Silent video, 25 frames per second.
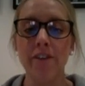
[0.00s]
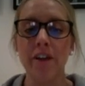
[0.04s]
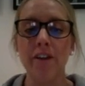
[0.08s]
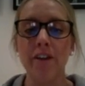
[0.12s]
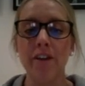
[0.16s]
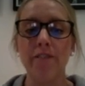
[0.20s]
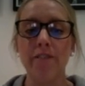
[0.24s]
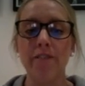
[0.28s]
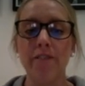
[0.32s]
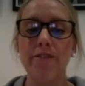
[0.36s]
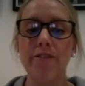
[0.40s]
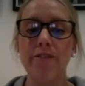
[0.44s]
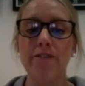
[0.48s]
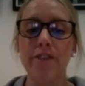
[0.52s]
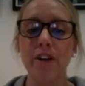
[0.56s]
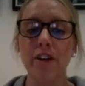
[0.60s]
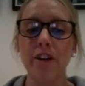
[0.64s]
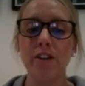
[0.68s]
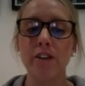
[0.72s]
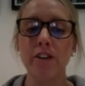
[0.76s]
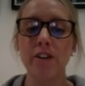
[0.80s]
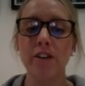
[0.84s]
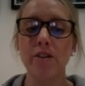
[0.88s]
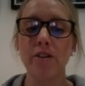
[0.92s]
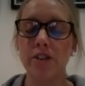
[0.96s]
for focus
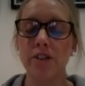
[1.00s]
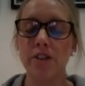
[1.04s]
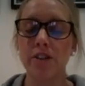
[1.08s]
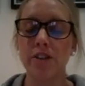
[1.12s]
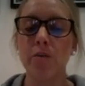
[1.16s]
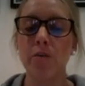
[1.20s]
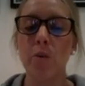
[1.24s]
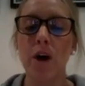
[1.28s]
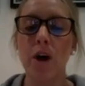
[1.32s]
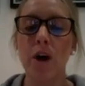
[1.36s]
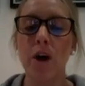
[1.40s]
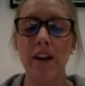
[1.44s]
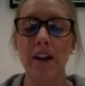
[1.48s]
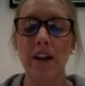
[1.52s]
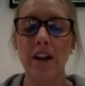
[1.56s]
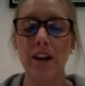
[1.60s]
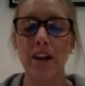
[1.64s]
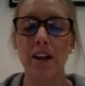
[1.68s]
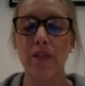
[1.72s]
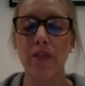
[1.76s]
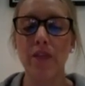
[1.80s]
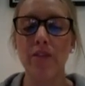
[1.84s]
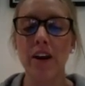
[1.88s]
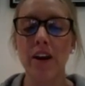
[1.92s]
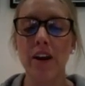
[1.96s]
question 1 and
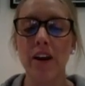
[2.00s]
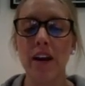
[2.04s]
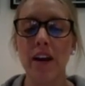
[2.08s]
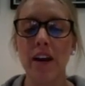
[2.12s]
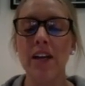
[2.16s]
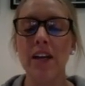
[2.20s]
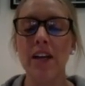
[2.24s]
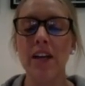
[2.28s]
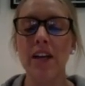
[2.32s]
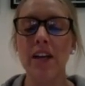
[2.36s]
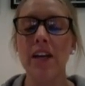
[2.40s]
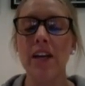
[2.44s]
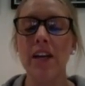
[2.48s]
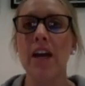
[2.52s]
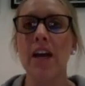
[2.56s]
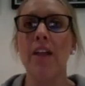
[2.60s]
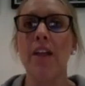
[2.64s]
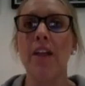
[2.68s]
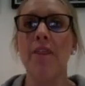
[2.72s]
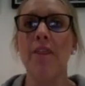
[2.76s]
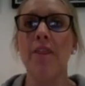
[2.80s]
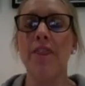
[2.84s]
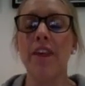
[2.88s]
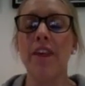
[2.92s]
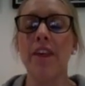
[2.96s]
3,
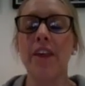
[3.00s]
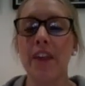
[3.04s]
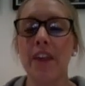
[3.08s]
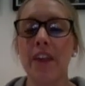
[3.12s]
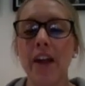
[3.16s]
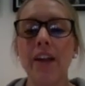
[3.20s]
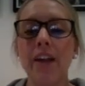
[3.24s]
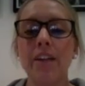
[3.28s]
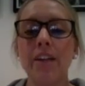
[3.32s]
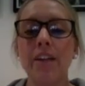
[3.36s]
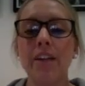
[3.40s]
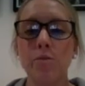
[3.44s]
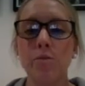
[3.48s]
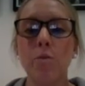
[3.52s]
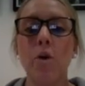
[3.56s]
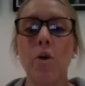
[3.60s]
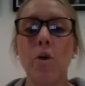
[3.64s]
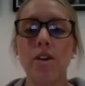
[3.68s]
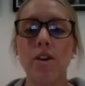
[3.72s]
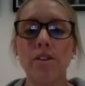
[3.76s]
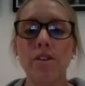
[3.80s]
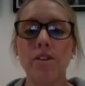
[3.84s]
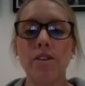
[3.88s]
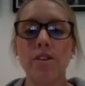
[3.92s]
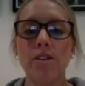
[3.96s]
that is
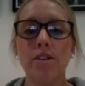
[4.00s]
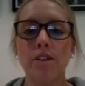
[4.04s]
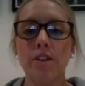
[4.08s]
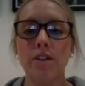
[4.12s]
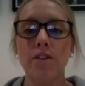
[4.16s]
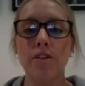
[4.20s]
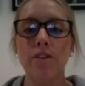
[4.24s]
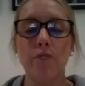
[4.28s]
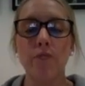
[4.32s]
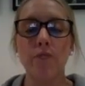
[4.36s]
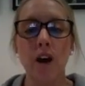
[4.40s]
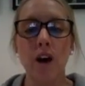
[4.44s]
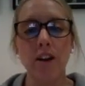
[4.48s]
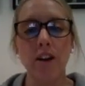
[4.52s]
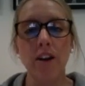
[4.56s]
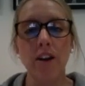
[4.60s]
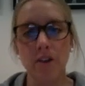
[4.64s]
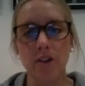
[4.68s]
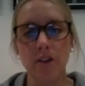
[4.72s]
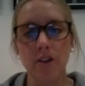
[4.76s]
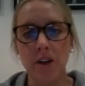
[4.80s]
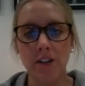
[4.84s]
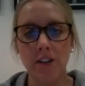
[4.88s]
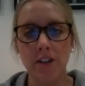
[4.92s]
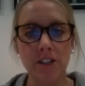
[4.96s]
what you write your
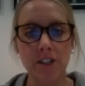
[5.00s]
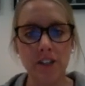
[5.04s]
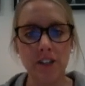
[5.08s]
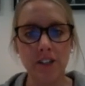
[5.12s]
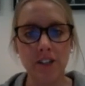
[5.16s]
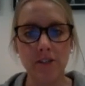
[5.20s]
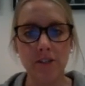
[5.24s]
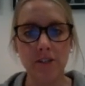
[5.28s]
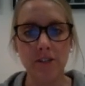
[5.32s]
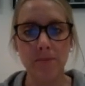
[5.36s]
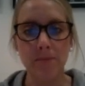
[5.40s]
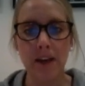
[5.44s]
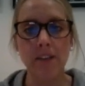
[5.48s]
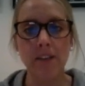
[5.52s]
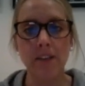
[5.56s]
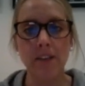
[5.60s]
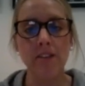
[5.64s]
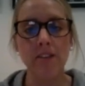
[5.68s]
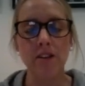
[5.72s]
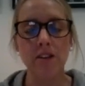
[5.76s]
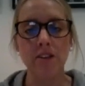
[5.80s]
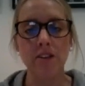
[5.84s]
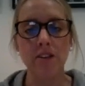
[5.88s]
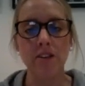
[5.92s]
questions based on.